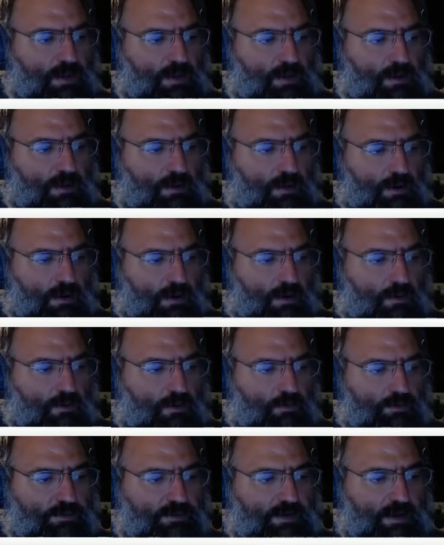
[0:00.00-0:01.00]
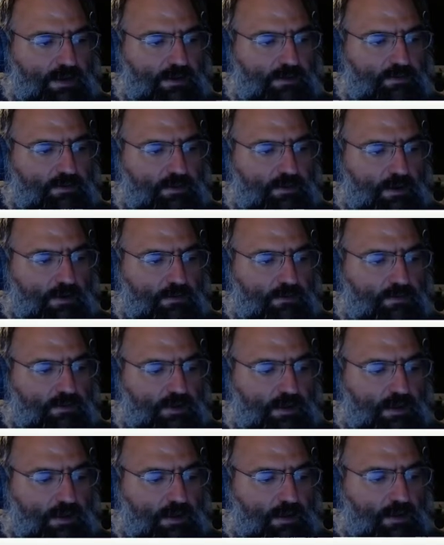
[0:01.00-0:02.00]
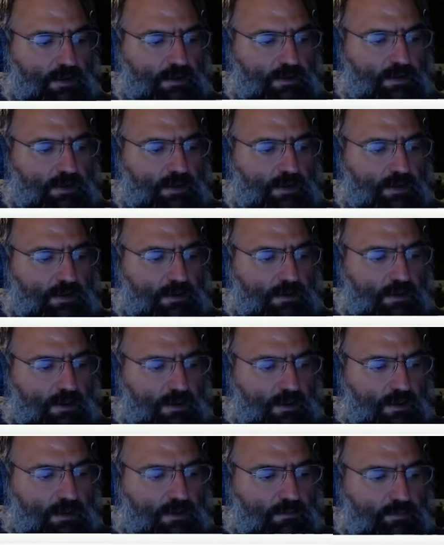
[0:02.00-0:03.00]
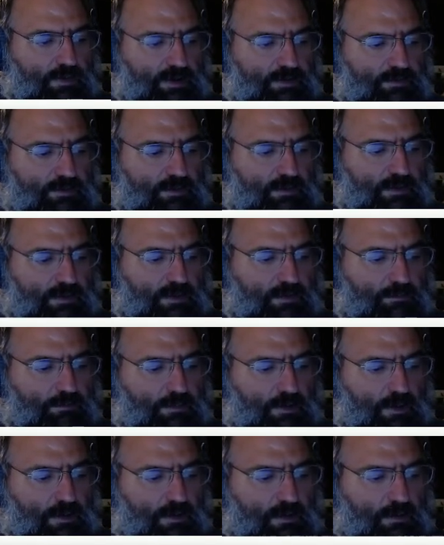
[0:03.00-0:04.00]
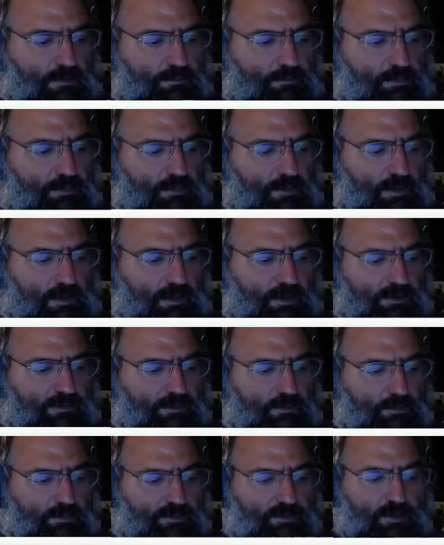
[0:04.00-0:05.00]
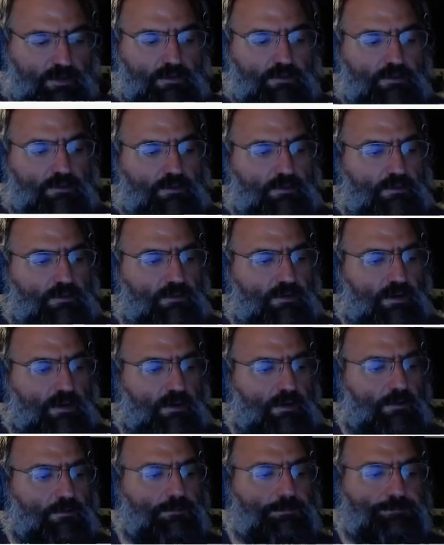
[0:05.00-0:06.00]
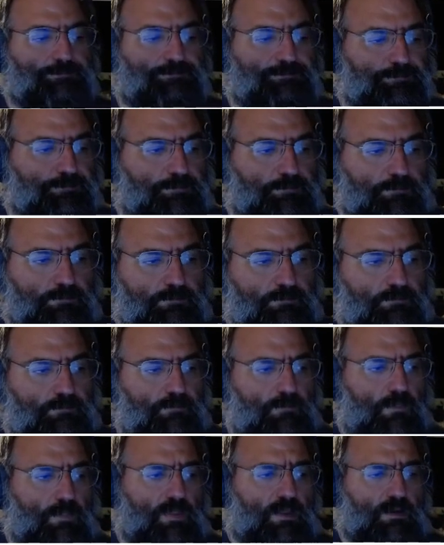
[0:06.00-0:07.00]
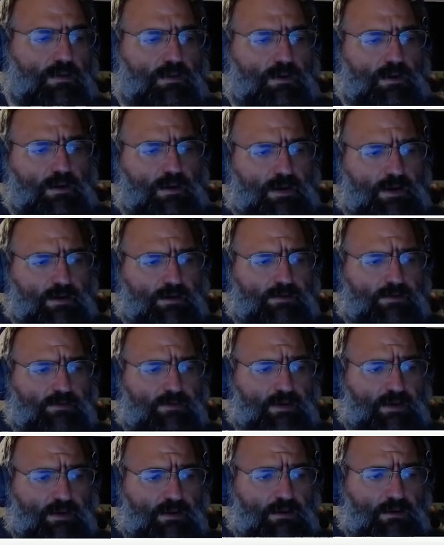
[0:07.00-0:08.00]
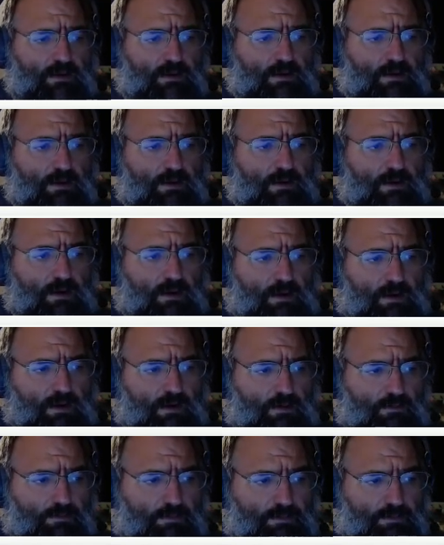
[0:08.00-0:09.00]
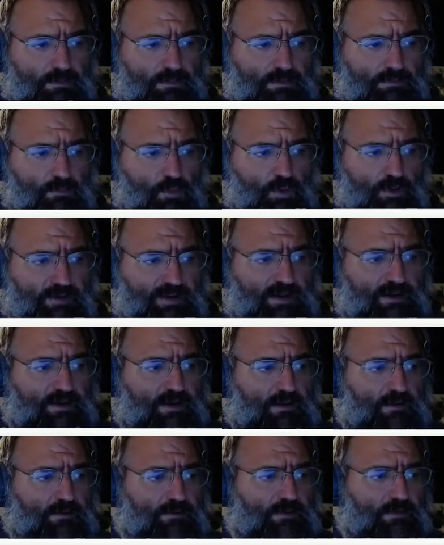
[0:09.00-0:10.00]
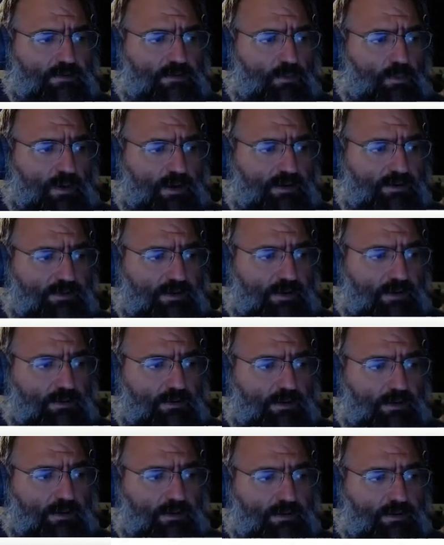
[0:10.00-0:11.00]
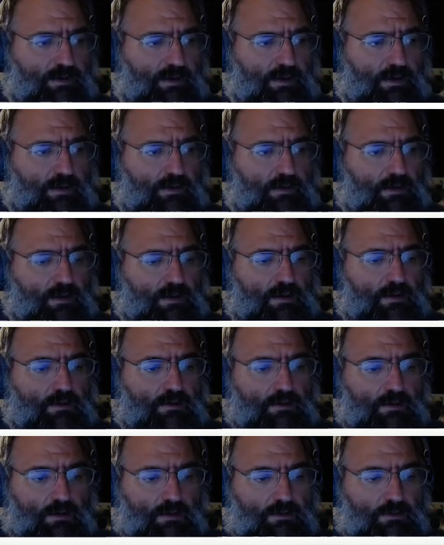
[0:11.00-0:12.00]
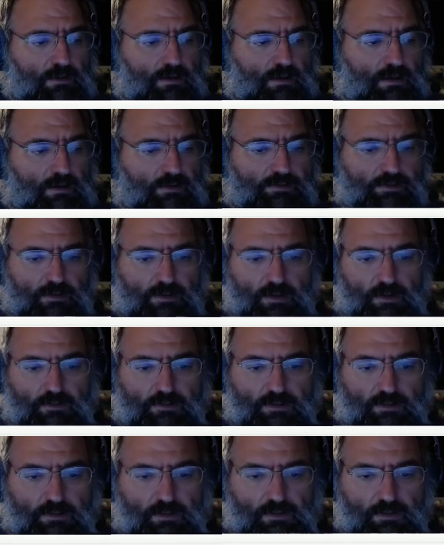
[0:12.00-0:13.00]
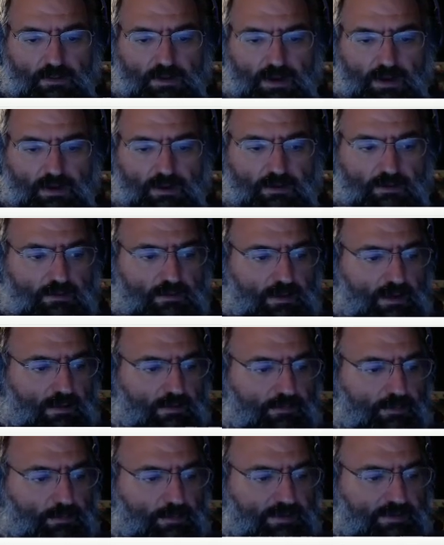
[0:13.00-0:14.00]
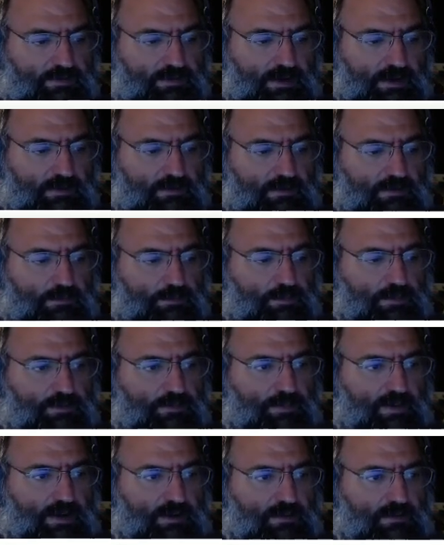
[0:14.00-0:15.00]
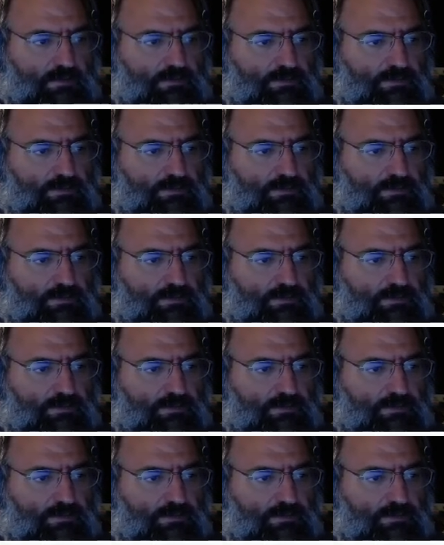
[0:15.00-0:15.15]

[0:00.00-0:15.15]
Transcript: a whole stage code gen, and then basically collects the results. So you can kind of see more details into what exactly it did. You can also go to and look at it kind of from a stages perspective.